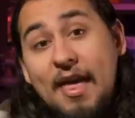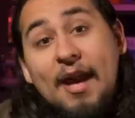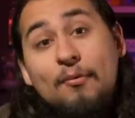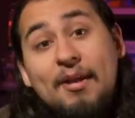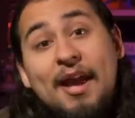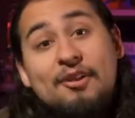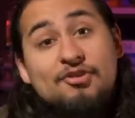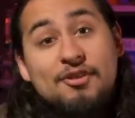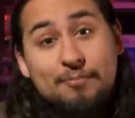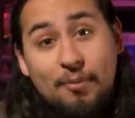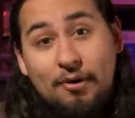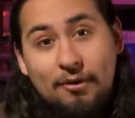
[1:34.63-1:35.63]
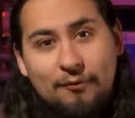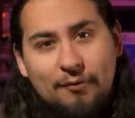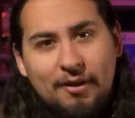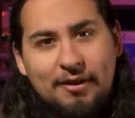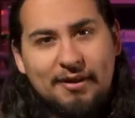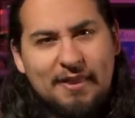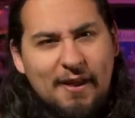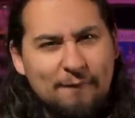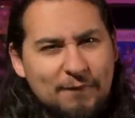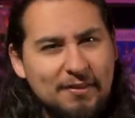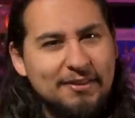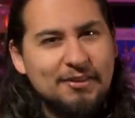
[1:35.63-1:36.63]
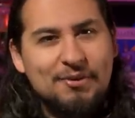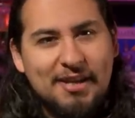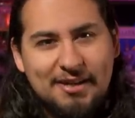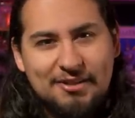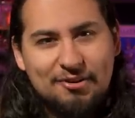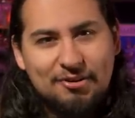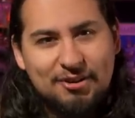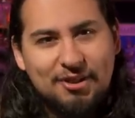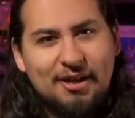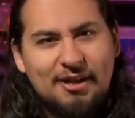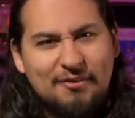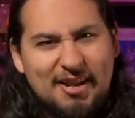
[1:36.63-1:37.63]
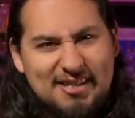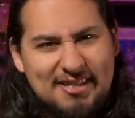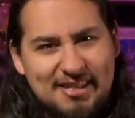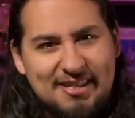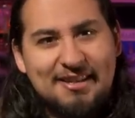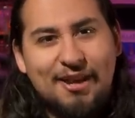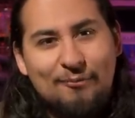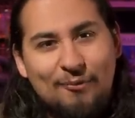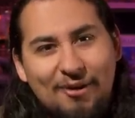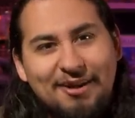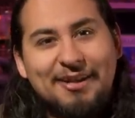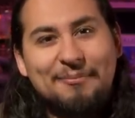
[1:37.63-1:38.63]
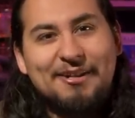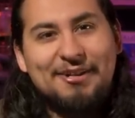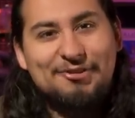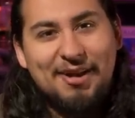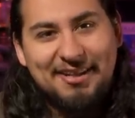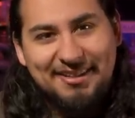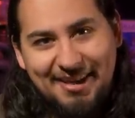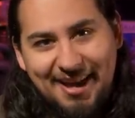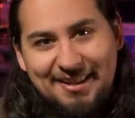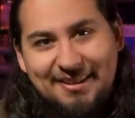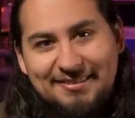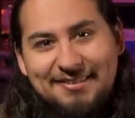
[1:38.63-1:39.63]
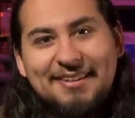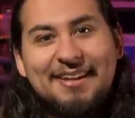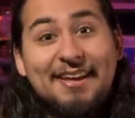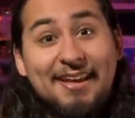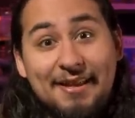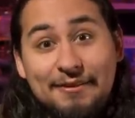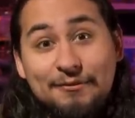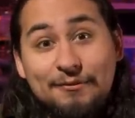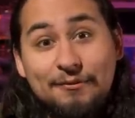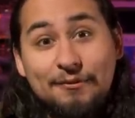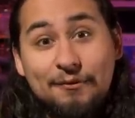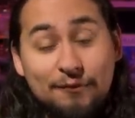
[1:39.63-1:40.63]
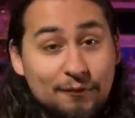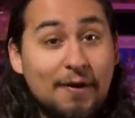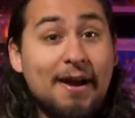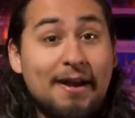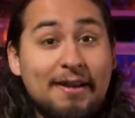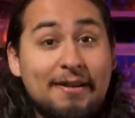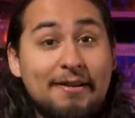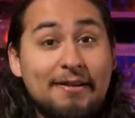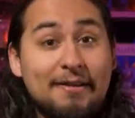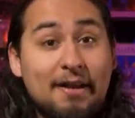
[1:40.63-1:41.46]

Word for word: That reaction is part of the fun. That feeling you get in your gut of I need it, I want it, I'm gonna try to get it is fine.